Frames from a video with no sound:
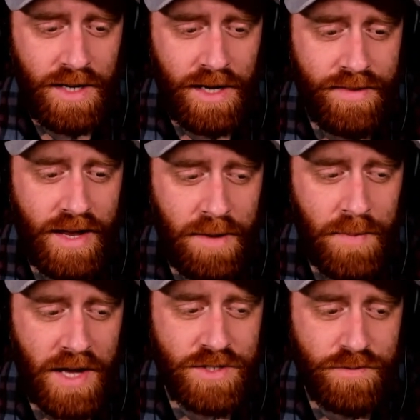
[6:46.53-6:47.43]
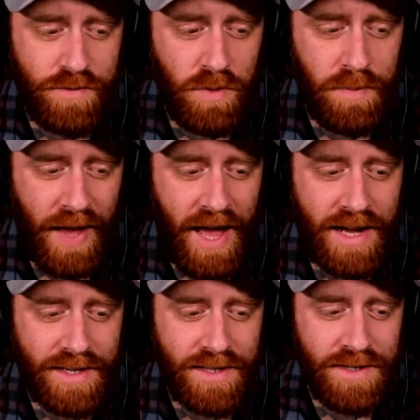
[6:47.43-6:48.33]
And then a man's full
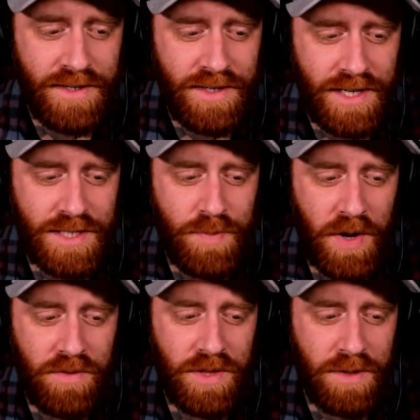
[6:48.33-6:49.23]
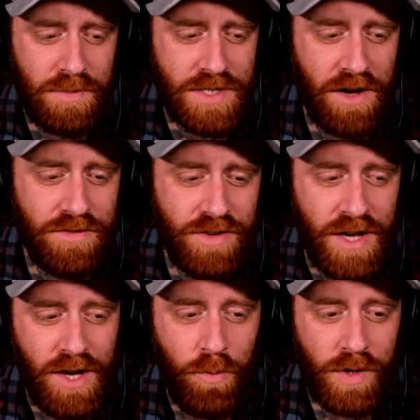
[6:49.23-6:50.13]
bag is better than himself.
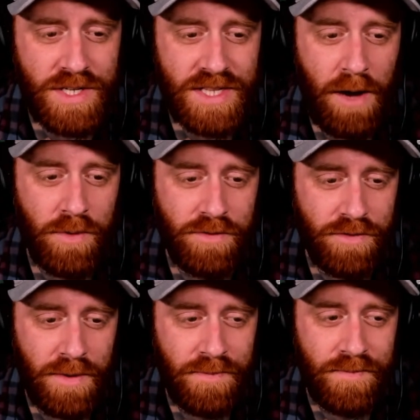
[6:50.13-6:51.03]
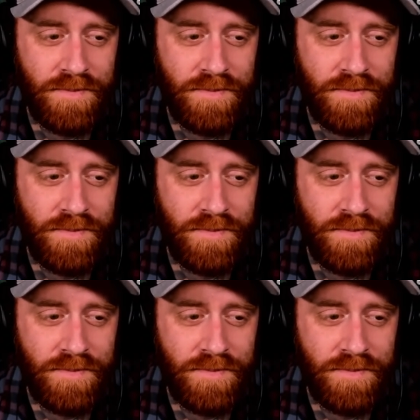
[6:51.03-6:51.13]
What is that one from?